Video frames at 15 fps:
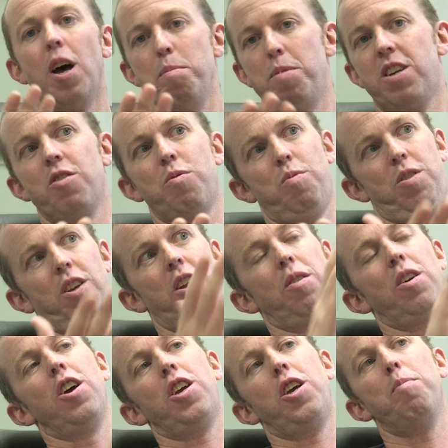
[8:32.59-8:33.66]
Because, you
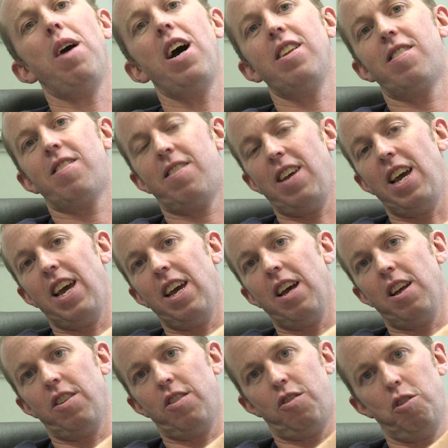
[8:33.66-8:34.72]
know, you might see
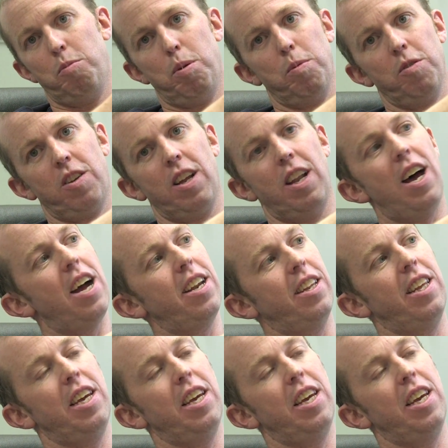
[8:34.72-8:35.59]
two bubbles colliding,